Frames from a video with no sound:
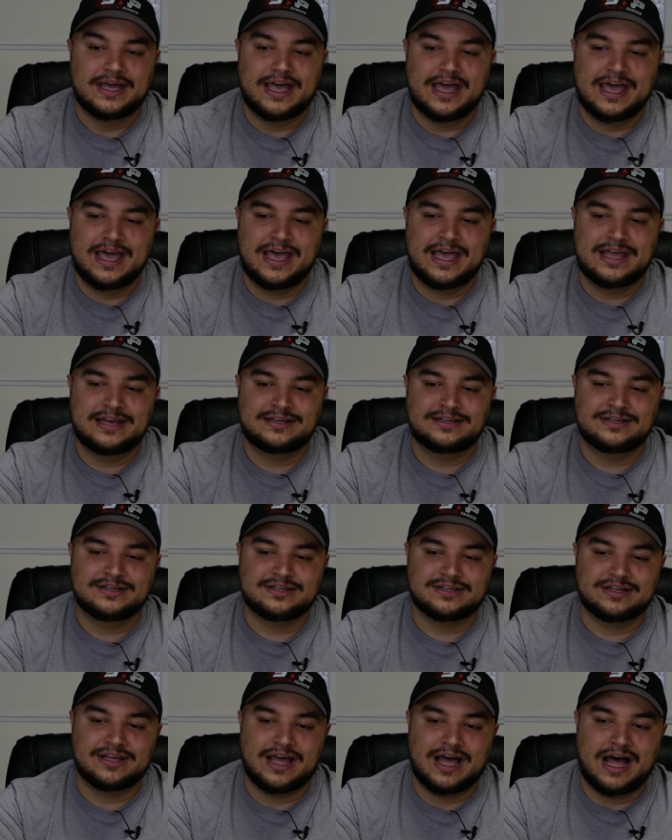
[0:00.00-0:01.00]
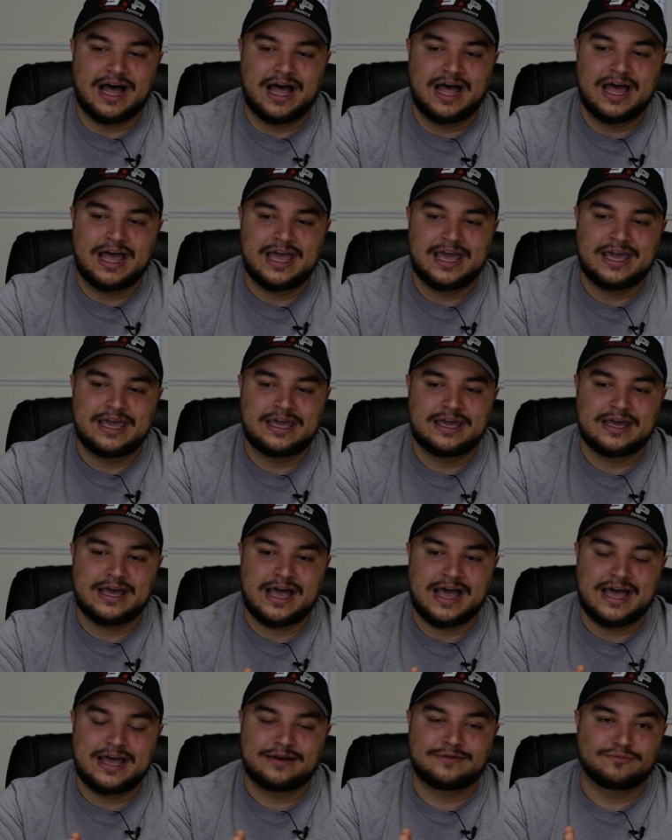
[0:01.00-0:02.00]
And I
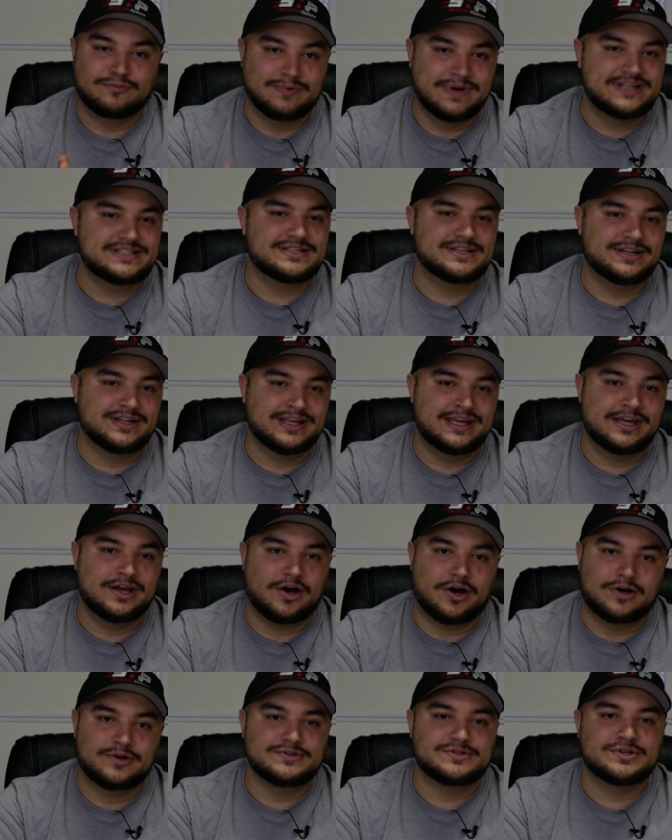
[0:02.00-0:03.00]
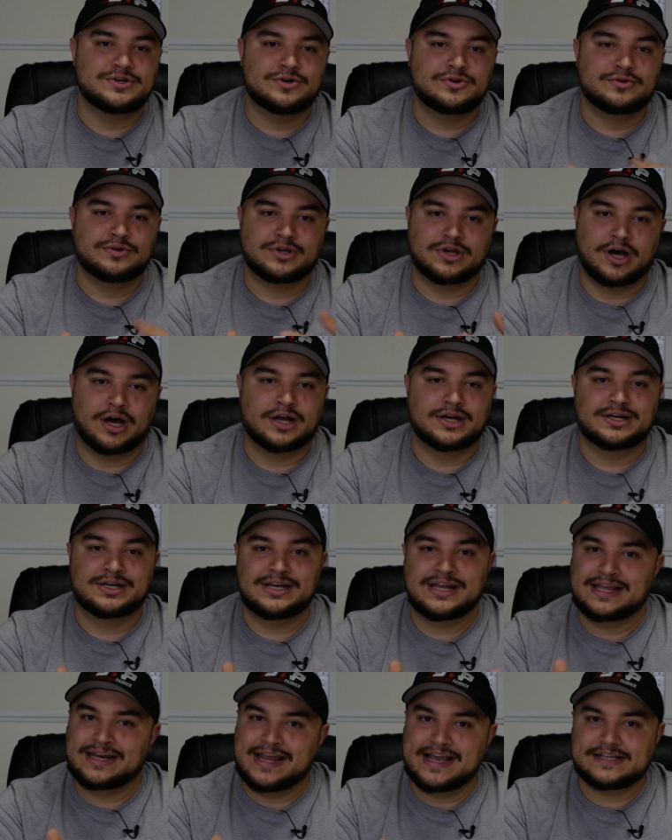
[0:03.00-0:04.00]
had recently also gotten
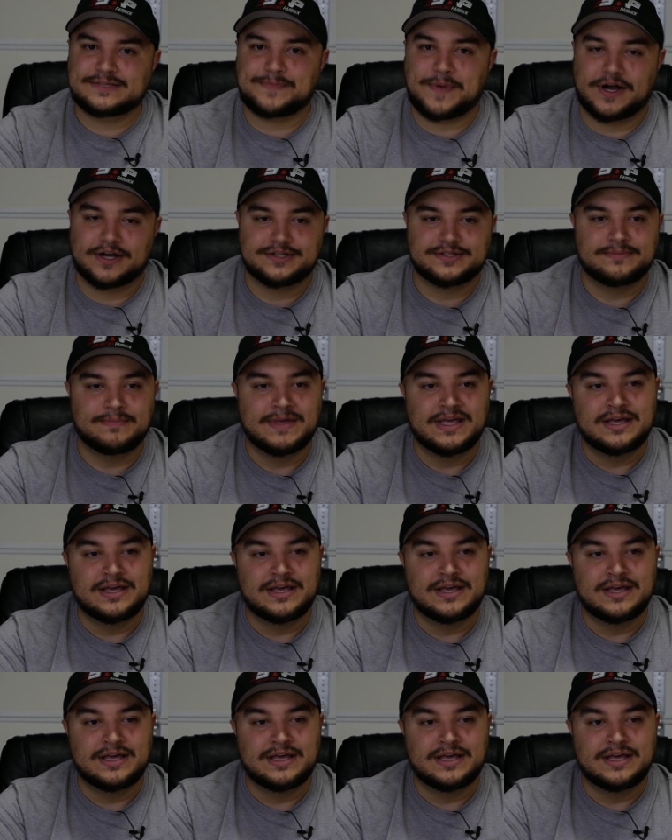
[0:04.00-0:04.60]
an Xbox.